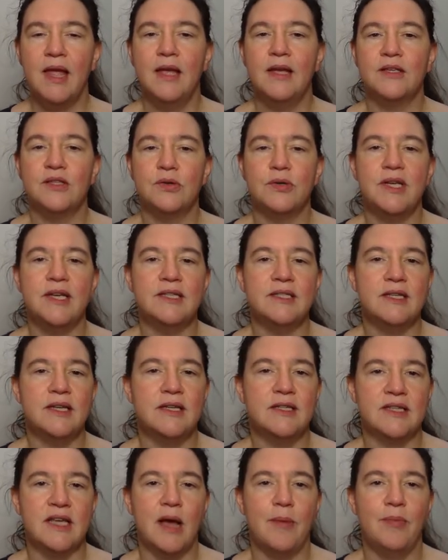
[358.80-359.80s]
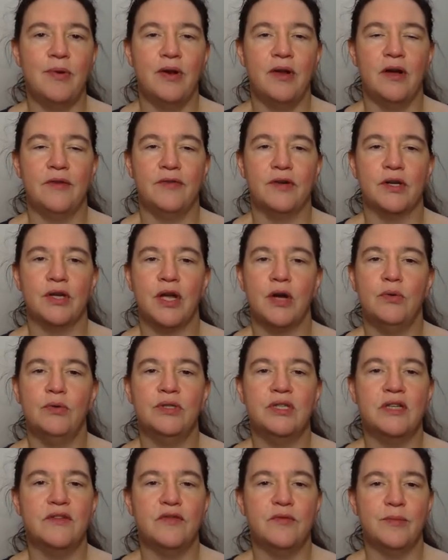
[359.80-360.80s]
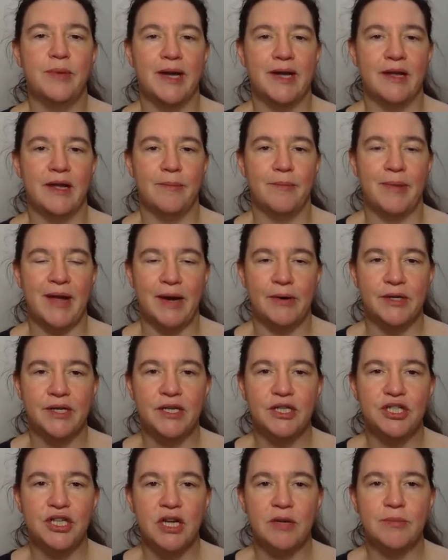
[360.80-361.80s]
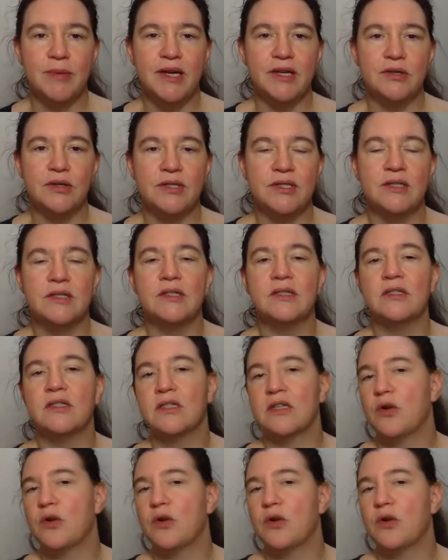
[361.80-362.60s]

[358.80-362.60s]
So here's an example of a code given by parity check matrix, and this is a